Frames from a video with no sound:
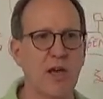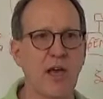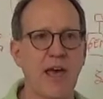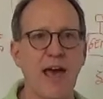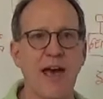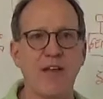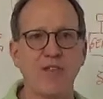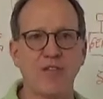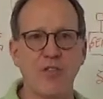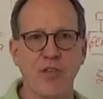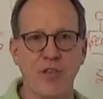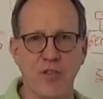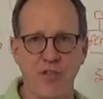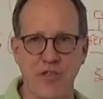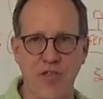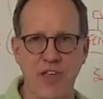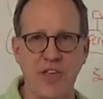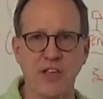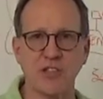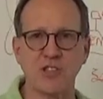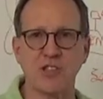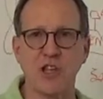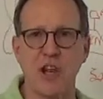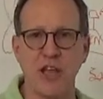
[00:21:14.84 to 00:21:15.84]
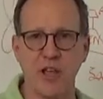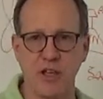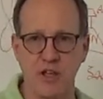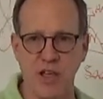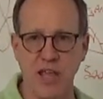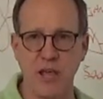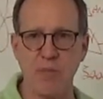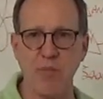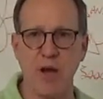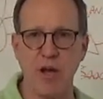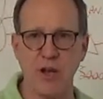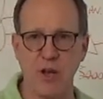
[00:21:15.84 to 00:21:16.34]
at the things that I
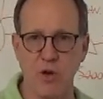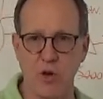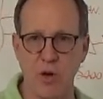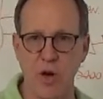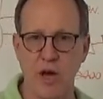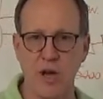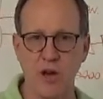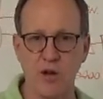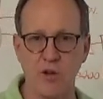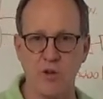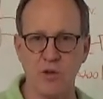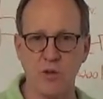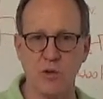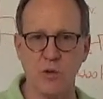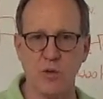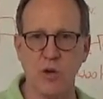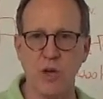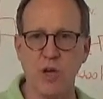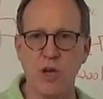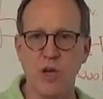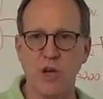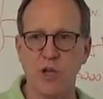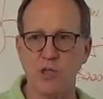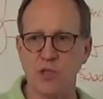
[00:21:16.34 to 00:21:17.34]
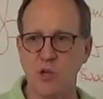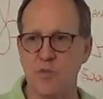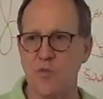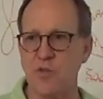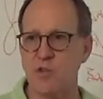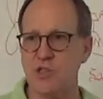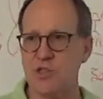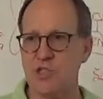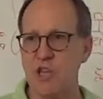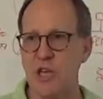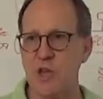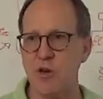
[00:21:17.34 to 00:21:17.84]
claim I know how to do. So if you
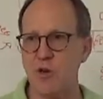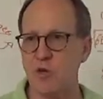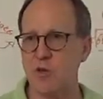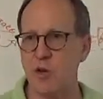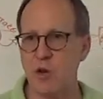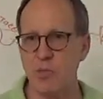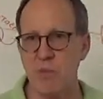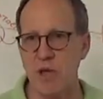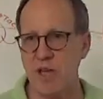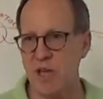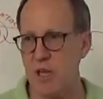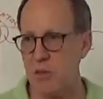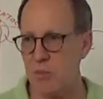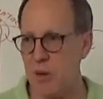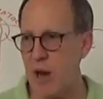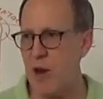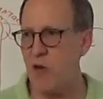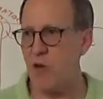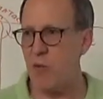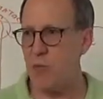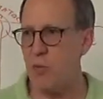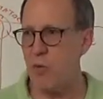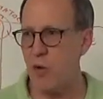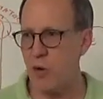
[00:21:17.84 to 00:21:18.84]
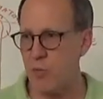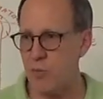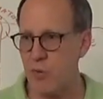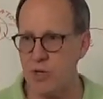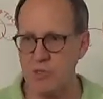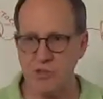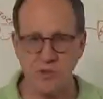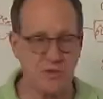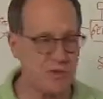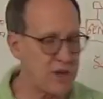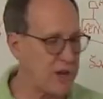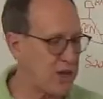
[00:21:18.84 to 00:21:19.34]
say you're good at making PowerPoint
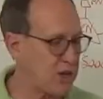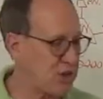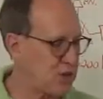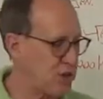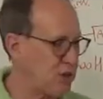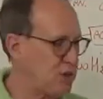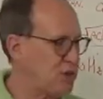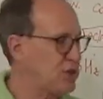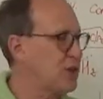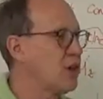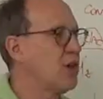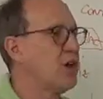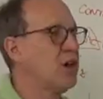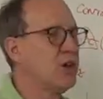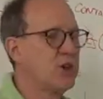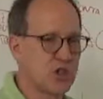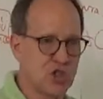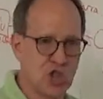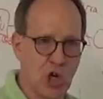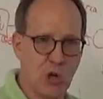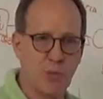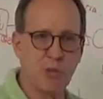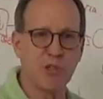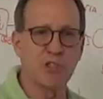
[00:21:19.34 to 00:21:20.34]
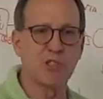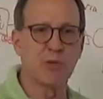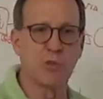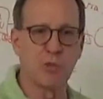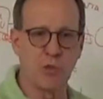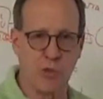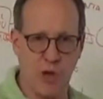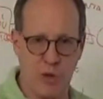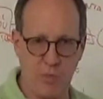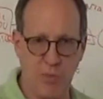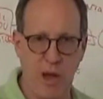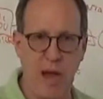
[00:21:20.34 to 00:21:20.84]
presentations, show me some
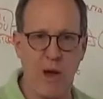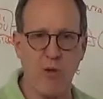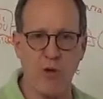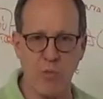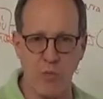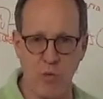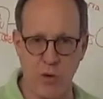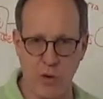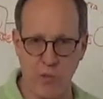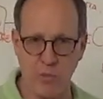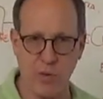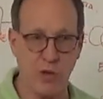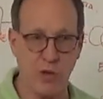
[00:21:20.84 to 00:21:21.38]
great PowerPoint